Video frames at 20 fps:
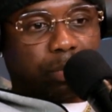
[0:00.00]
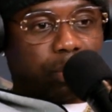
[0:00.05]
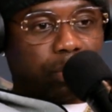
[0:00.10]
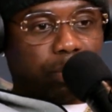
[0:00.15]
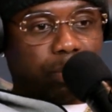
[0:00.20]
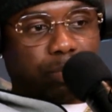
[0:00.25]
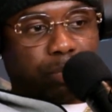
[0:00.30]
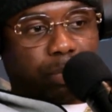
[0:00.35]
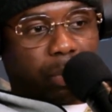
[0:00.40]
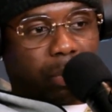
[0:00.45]

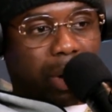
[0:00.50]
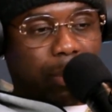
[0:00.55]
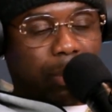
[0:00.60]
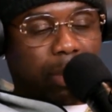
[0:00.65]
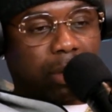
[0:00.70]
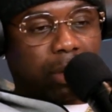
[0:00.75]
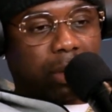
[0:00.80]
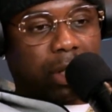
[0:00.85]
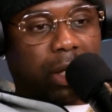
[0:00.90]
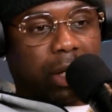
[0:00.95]

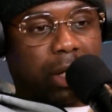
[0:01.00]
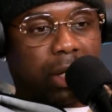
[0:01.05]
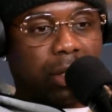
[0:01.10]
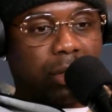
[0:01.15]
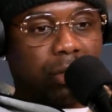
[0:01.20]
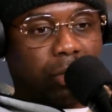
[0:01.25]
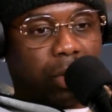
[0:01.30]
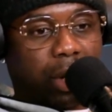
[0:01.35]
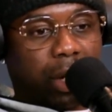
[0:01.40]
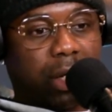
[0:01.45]
parameter things,
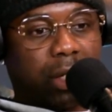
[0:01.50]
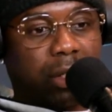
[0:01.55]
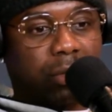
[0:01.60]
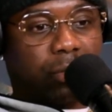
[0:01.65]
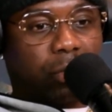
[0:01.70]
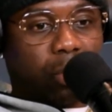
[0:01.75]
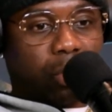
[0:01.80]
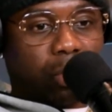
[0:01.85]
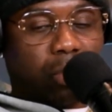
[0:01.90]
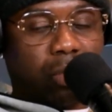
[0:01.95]
right, it's
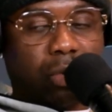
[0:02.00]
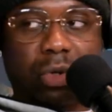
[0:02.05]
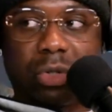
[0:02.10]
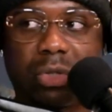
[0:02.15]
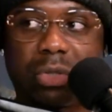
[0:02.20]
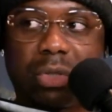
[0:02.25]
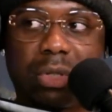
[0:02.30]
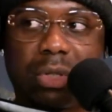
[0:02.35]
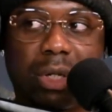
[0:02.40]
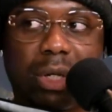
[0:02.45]
4
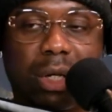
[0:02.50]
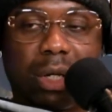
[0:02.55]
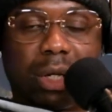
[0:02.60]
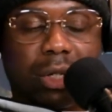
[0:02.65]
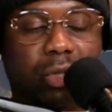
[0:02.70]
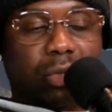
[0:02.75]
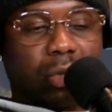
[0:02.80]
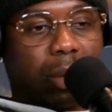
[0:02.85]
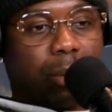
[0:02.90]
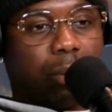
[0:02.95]
quarters.
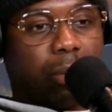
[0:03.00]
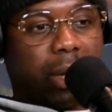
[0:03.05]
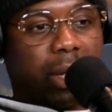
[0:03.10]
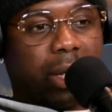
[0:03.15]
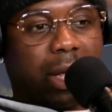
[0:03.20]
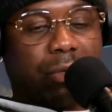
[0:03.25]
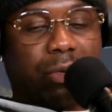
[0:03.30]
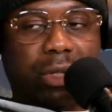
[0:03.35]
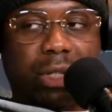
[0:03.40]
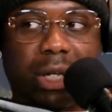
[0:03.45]
So I break
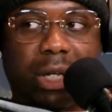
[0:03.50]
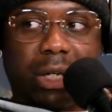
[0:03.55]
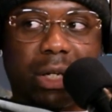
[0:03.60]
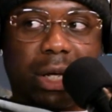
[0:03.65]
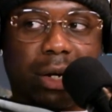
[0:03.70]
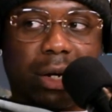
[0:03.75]
everything down into